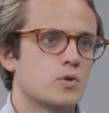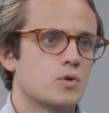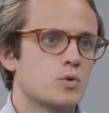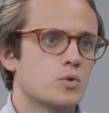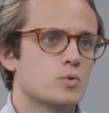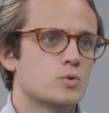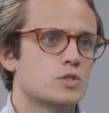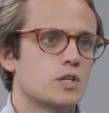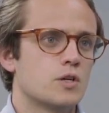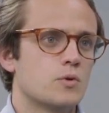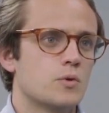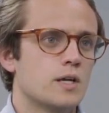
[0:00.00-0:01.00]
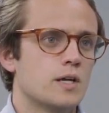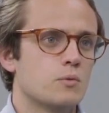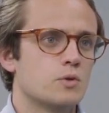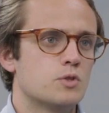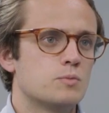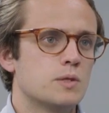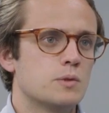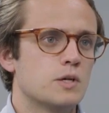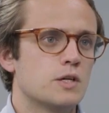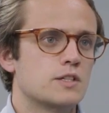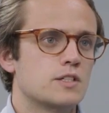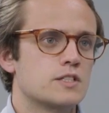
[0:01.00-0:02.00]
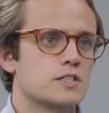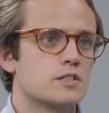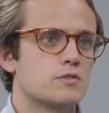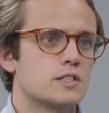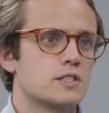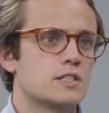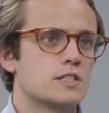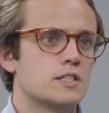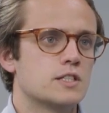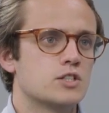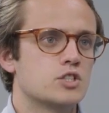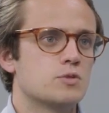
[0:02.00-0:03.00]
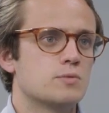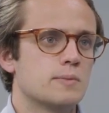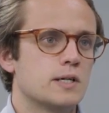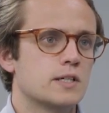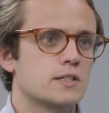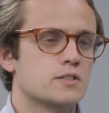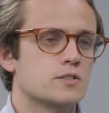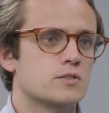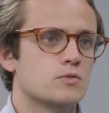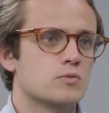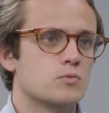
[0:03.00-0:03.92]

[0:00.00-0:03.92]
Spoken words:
Also, it would be worth considering sending tumour markers,